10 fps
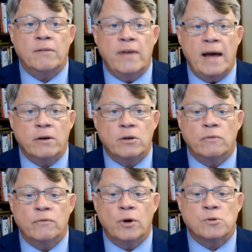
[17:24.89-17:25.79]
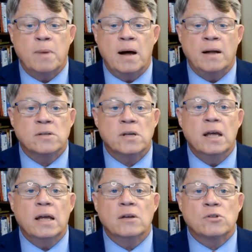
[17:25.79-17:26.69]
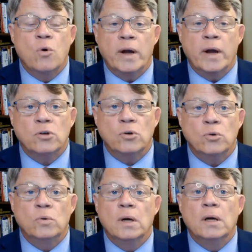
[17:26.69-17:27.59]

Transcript: value of those bonds is going to